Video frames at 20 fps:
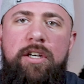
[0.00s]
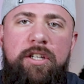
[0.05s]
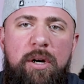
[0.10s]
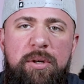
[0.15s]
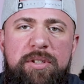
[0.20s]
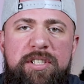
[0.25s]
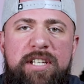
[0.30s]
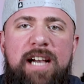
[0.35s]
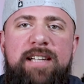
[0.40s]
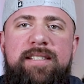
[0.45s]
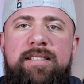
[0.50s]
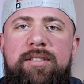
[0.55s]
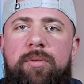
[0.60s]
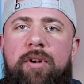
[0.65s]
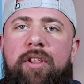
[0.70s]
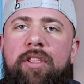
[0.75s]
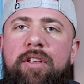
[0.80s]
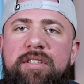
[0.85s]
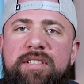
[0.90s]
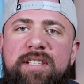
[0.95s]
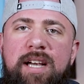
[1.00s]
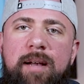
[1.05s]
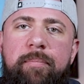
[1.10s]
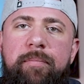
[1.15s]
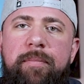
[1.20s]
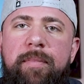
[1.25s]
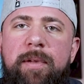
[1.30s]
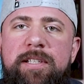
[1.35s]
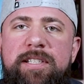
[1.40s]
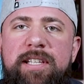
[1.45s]
Ghost Size is one of those
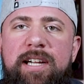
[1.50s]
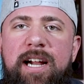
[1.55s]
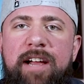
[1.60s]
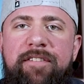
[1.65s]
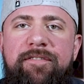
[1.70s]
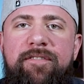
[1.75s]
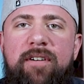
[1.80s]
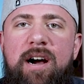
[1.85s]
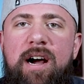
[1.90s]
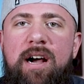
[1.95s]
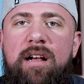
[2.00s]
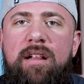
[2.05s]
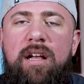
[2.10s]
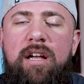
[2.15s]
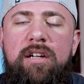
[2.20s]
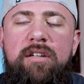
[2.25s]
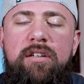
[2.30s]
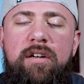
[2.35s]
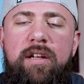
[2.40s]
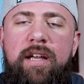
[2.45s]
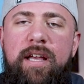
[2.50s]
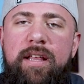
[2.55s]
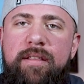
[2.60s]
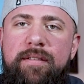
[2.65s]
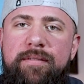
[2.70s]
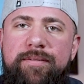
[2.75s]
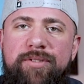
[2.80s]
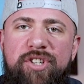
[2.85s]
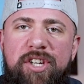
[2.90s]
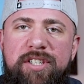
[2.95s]
supplements that I file
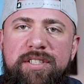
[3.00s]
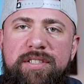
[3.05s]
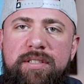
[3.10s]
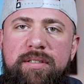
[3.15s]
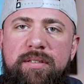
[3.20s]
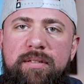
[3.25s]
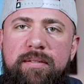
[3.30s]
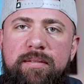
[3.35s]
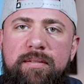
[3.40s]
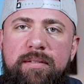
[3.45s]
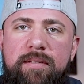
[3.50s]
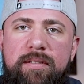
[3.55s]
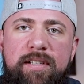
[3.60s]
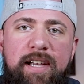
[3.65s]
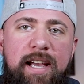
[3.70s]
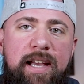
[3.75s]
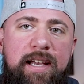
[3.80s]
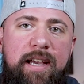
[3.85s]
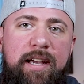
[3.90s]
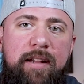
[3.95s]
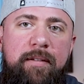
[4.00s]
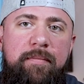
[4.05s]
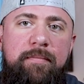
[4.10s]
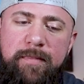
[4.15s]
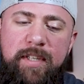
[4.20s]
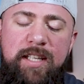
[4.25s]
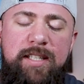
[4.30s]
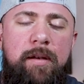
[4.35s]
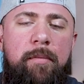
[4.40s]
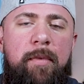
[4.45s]
underneath, just take it.
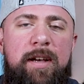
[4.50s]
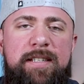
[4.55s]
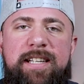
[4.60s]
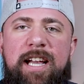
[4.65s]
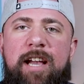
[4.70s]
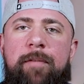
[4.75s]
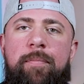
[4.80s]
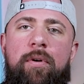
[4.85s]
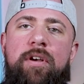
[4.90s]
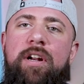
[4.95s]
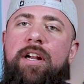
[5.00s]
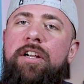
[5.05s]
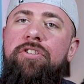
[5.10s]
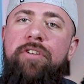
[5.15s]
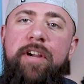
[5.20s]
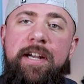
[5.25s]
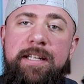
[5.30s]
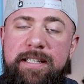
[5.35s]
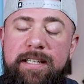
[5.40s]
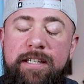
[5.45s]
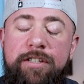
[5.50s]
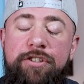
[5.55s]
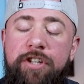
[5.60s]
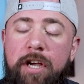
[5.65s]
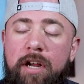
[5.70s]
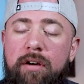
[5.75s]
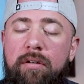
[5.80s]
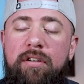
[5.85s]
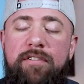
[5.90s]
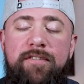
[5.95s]
It's been my standpoint on creatine in
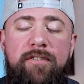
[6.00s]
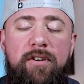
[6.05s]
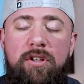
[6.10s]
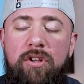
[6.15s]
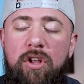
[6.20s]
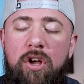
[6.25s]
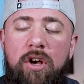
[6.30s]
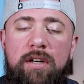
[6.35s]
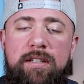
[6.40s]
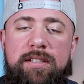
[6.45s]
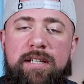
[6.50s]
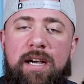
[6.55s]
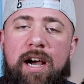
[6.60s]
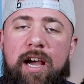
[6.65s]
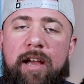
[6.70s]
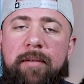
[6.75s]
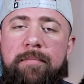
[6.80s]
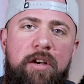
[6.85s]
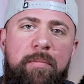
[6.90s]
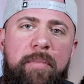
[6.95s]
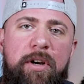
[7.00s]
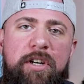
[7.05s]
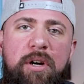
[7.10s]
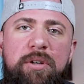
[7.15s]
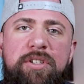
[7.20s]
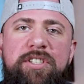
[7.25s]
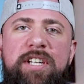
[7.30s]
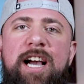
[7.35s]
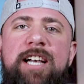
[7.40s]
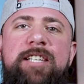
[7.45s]
general for a long time, but
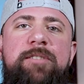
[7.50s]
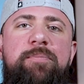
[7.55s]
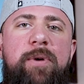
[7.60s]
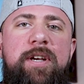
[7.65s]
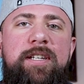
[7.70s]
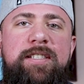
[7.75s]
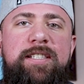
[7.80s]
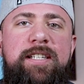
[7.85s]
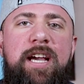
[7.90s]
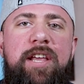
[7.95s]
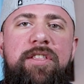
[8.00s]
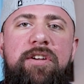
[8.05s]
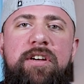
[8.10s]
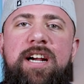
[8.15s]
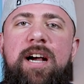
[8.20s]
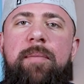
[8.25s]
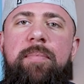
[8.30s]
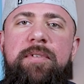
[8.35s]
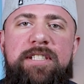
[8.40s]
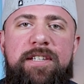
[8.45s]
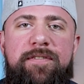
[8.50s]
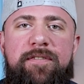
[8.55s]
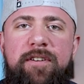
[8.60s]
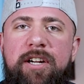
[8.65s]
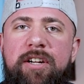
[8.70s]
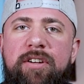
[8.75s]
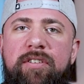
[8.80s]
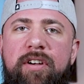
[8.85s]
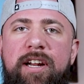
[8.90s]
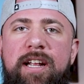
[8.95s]
Ghost Size brings together a couple
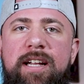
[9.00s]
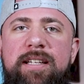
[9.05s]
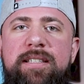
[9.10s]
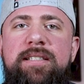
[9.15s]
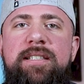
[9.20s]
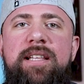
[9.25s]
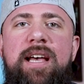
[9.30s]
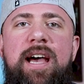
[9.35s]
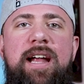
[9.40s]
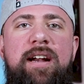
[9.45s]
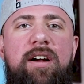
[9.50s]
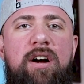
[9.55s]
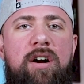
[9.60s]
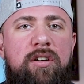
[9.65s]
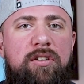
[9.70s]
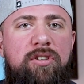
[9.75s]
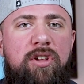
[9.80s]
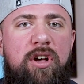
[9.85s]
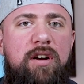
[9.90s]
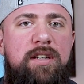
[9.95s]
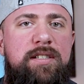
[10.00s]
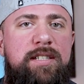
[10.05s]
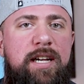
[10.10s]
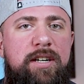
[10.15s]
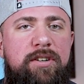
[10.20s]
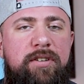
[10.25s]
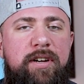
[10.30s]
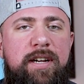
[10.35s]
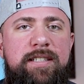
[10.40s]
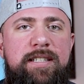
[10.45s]
different ingredients that are
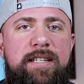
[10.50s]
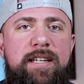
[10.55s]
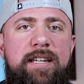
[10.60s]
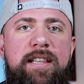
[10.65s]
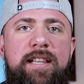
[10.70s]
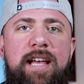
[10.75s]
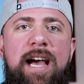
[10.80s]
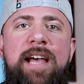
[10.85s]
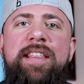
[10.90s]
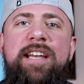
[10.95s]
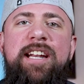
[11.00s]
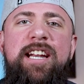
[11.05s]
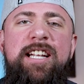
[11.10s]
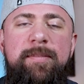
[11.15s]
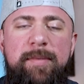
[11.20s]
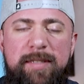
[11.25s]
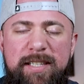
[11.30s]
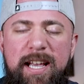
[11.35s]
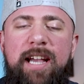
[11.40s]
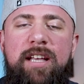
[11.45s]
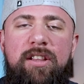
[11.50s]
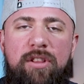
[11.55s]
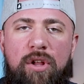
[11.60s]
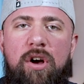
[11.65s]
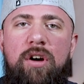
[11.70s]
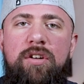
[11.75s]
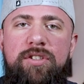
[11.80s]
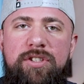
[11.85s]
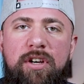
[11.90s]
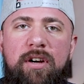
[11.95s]
alongside creatine in that they need to be taken
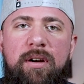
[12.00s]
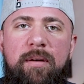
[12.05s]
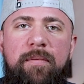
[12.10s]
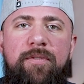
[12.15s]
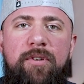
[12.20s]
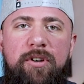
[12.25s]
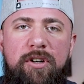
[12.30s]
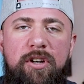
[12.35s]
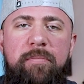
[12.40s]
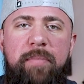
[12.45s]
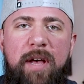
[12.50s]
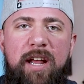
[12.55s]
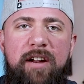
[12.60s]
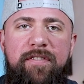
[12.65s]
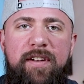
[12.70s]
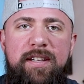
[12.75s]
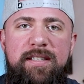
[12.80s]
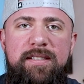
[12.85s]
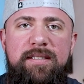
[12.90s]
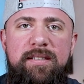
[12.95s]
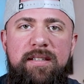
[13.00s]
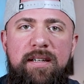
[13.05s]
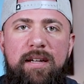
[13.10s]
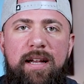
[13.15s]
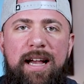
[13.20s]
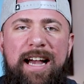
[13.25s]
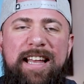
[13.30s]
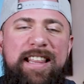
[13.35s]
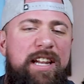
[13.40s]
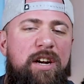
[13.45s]
long-term for good benefits,
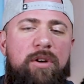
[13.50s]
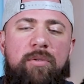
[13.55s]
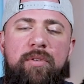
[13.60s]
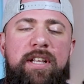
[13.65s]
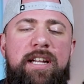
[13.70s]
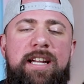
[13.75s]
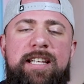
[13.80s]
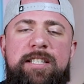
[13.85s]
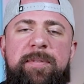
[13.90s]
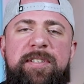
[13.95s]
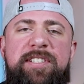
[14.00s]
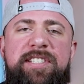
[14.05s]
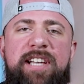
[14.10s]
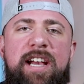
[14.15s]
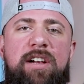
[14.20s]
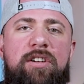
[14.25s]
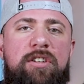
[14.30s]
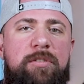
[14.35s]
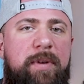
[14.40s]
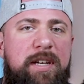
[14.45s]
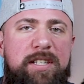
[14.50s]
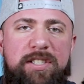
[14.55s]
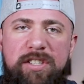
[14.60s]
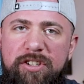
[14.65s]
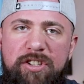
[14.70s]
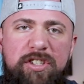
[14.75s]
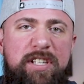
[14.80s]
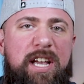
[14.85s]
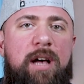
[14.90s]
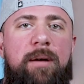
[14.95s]
and they don't really need to be cycled because they're
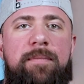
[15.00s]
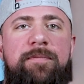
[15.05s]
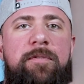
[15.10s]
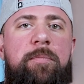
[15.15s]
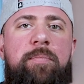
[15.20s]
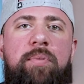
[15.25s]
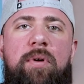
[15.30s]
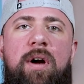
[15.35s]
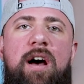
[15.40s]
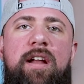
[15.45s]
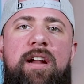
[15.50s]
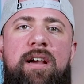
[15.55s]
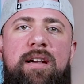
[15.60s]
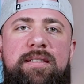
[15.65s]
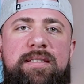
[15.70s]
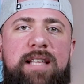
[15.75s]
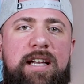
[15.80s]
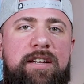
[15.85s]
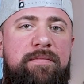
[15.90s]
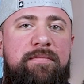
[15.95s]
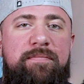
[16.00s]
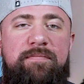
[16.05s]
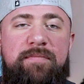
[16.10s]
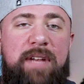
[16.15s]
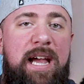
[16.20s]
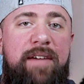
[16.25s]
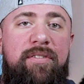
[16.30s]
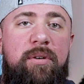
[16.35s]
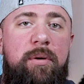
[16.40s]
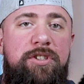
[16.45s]
just helpful products that
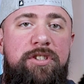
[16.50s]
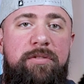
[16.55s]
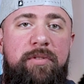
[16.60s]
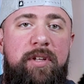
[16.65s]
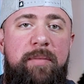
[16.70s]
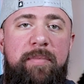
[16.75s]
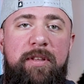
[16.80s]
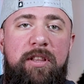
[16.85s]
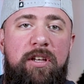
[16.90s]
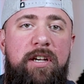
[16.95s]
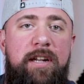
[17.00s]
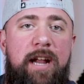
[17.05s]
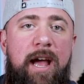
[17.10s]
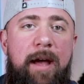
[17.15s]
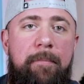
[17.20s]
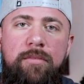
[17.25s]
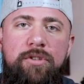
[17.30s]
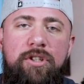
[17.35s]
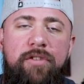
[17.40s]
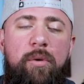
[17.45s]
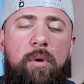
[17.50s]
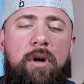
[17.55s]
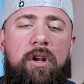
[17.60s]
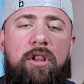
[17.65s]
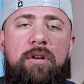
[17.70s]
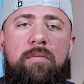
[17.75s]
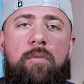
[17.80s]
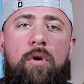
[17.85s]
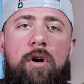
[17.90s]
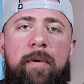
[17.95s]
everyone should really be looking at. So if you want
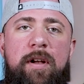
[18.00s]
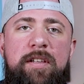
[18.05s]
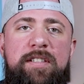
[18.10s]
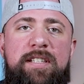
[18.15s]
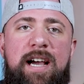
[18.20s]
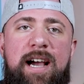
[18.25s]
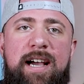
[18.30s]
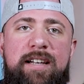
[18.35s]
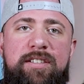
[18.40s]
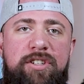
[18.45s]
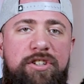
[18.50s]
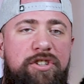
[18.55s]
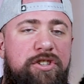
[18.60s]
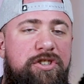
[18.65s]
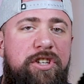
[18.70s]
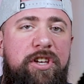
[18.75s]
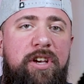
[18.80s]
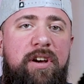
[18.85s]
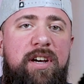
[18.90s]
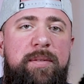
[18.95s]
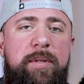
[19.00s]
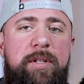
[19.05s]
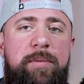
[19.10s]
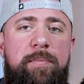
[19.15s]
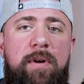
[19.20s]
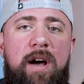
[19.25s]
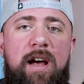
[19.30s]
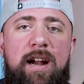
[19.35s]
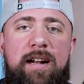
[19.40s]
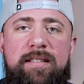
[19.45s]
to learn more about Size, or you're just curious about the
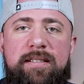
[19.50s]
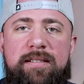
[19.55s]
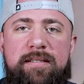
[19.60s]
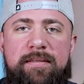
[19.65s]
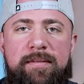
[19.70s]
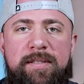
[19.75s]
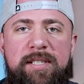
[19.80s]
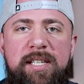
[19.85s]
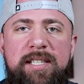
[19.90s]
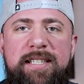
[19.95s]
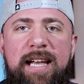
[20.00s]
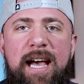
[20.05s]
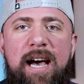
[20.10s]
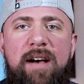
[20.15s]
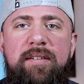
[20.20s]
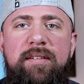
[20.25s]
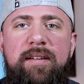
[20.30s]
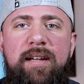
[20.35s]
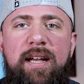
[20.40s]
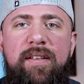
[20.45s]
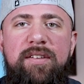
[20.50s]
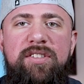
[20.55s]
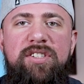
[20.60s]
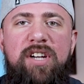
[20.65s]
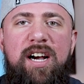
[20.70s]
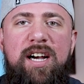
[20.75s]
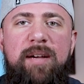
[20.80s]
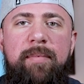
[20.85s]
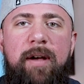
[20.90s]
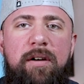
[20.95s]
product, sit down and let's
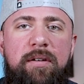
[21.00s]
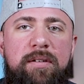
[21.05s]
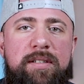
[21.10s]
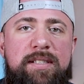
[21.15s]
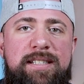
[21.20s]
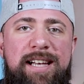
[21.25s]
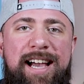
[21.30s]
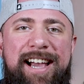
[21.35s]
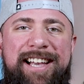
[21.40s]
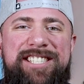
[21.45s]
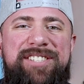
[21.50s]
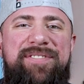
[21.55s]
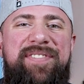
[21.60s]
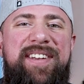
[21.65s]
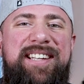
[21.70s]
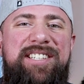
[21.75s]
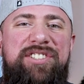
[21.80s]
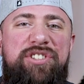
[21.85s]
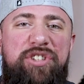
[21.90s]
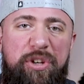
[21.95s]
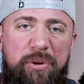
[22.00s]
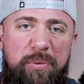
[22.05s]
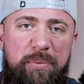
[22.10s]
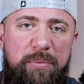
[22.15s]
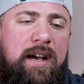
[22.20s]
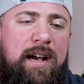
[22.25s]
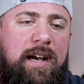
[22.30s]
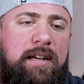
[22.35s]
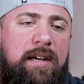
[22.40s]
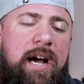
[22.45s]
talk about Size V two.
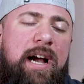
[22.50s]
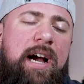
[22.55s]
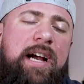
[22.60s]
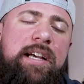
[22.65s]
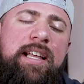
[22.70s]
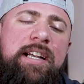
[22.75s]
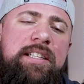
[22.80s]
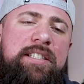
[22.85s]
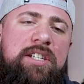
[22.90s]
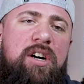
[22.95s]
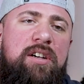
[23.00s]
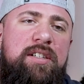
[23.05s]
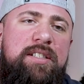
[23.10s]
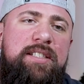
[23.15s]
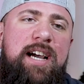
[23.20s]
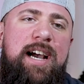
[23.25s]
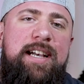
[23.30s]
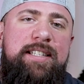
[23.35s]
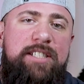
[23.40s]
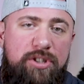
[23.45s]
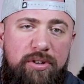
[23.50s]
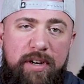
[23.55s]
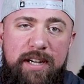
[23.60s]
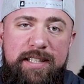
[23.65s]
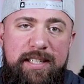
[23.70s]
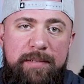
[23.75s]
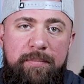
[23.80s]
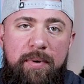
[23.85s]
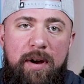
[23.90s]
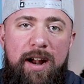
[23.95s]
I, I like to call Size a
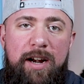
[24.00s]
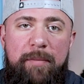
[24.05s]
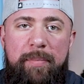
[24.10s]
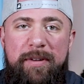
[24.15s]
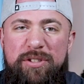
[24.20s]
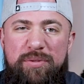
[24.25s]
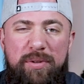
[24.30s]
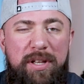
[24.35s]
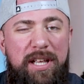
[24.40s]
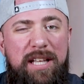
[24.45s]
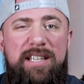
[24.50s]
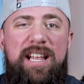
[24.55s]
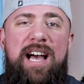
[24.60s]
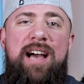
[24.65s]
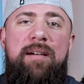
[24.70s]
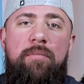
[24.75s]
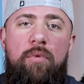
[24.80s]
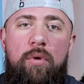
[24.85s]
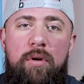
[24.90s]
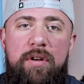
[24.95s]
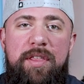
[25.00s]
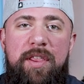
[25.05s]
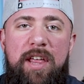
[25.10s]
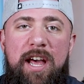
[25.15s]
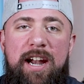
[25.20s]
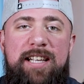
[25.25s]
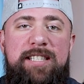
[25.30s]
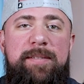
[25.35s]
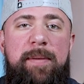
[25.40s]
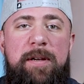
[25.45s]
creatine product, but it's really a lot more than
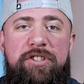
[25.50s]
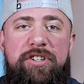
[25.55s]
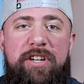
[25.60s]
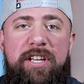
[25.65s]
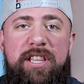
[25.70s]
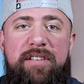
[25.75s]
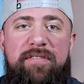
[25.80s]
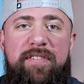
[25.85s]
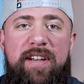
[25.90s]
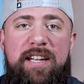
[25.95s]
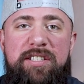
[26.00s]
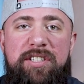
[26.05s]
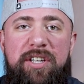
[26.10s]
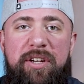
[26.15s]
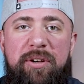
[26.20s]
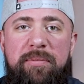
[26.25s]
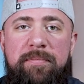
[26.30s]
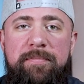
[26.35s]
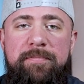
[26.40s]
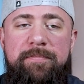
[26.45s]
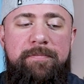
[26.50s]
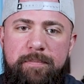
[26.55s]
that, especially in the V two.